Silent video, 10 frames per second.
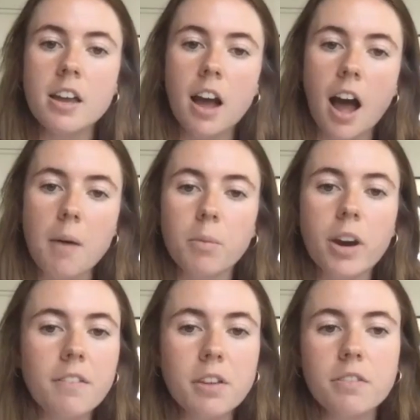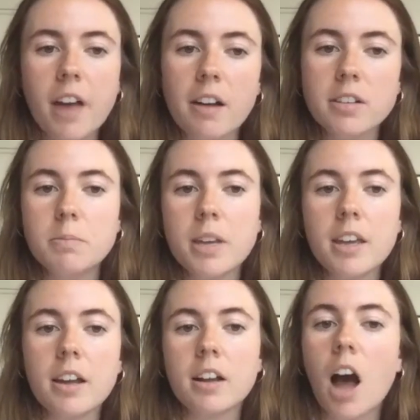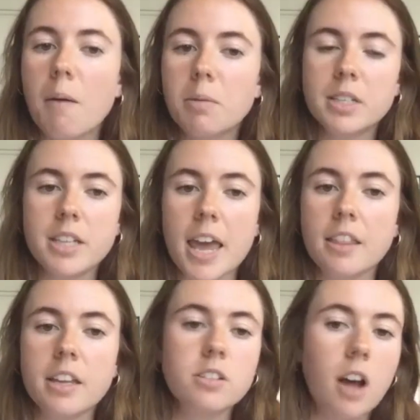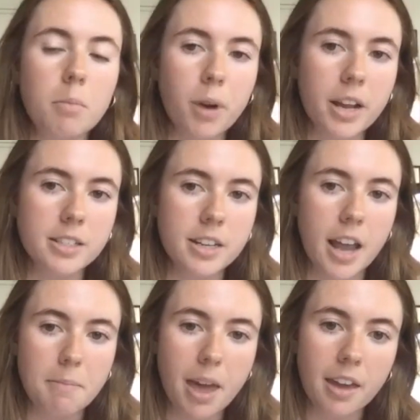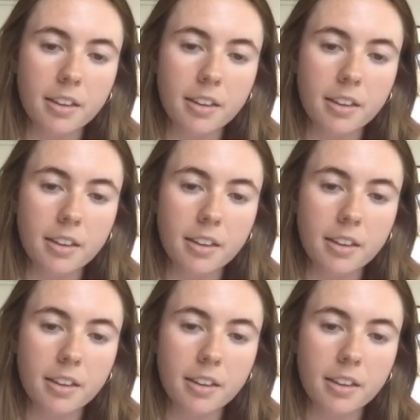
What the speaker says: what have you found to be a common mistake that top brands today make?